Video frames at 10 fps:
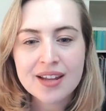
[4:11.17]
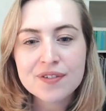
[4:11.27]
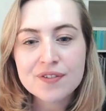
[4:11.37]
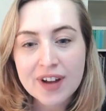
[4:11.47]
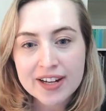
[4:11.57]

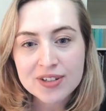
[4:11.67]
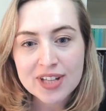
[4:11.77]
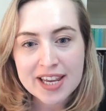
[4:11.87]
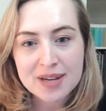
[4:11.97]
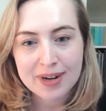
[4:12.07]
The final
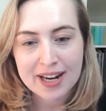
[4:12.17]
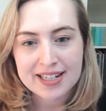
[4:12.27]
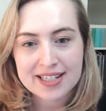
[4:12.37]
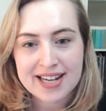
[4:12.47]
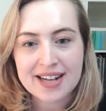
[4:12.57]
key
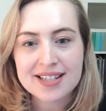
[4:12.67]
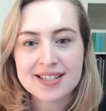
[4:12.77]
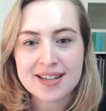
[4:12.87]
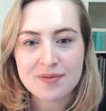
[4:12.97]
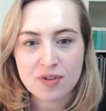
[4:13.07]
place to
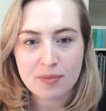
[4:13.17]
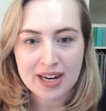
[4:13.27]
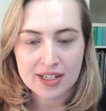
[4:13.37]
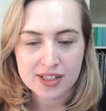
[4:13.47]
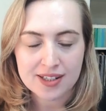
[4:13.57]
access
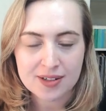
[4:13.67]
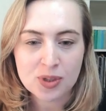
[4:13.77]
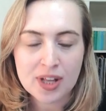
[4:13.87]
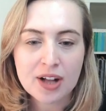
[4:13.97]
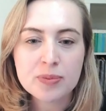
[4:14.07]
information that will
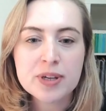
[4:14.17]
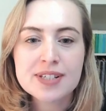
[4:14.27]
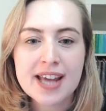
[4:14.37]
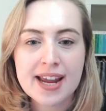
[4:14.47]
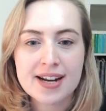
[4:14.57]
help you
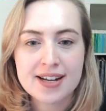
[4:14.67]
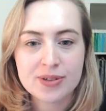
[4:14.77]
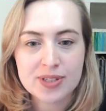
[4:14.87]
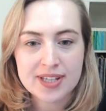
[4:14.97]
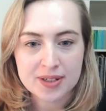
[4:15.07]
tailor
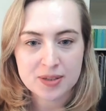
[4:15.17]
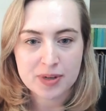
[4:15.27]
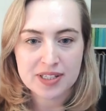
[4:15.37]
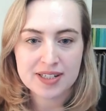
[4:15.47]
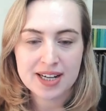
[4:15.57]
your sales
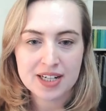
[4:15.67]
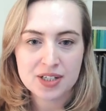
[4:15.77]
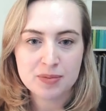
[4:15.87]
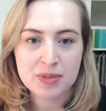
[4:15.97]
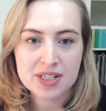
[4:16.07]

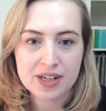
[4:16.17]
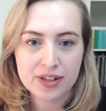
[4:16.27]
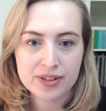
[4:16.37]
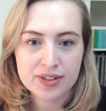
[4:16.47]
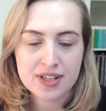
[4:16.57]
presentation
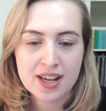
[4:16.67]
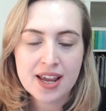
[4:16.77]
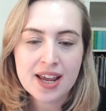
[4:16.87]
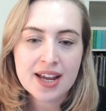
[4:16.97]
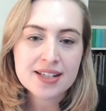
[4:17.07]
materials
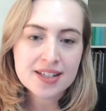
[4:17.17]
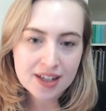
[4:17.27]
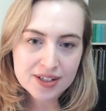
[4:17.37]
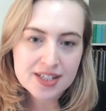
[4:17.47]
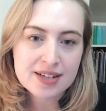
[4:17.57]
is
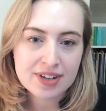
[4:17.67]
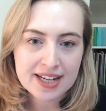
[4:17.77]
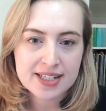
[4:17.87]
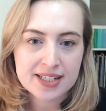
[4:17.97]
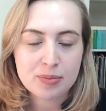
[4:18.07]
closely
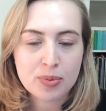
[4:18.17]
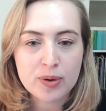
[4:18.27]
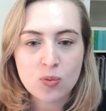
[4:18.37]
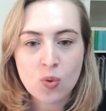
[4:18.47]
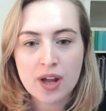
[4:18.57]
related to
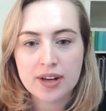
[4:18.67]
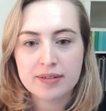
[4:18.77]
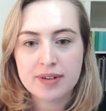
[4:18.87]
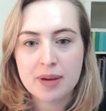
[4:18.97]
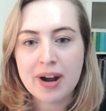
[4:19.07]
point
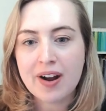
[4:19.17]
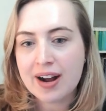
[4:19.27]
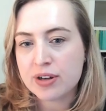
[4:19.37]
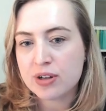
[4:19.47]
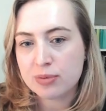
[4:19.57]
1 about
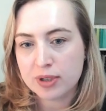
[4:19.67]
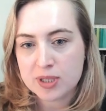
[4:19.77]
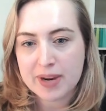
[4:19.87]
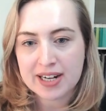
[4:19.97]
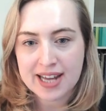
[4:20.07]
how your
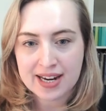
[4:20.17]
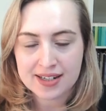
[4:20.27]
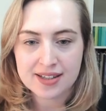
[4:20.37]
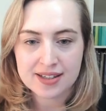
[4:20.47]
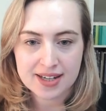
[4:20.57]
prospect
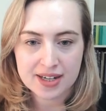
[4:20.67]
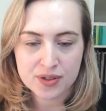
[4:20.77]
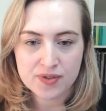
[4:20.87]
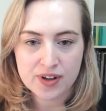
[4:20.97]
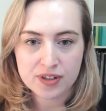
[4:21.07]
entered the
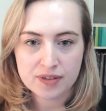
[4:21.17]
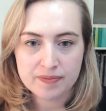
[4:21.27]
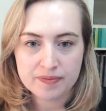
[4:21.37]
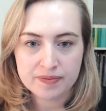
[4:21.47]
sales funnel.